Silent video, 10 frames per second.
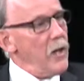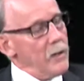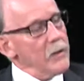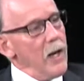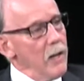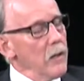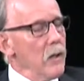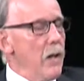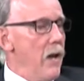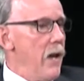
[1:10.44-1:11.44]
Yes, yeah.
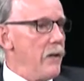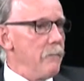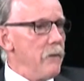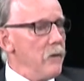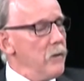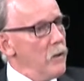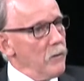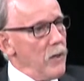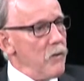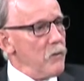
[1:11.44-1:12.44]
And
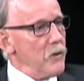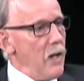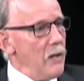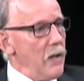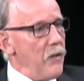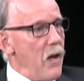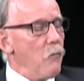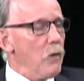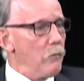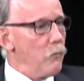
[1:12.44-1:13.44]
nothing was done, and I thought,
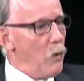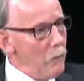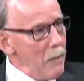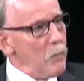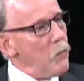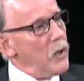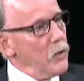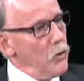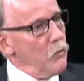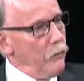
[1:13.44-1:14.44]
well, maybe we
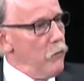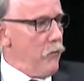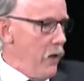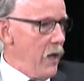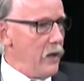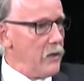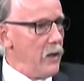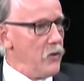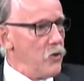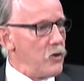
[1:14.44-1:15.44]
can do a few things
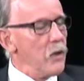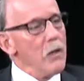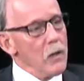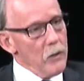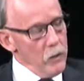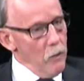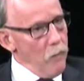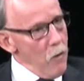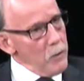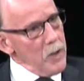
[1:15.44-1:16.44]
and just
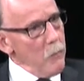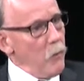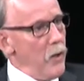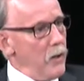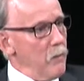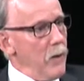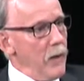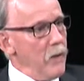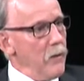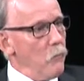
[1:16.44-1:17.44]
form a temporary
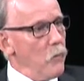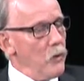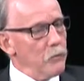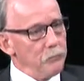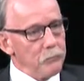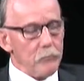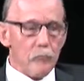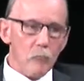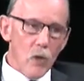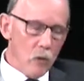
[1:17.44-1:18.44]
committee that will
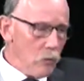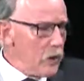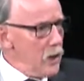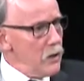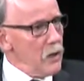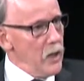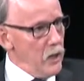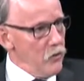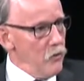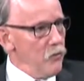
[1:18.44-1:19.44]
look into the
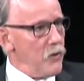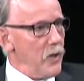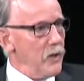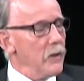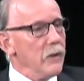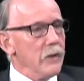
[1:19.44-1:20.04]
issues and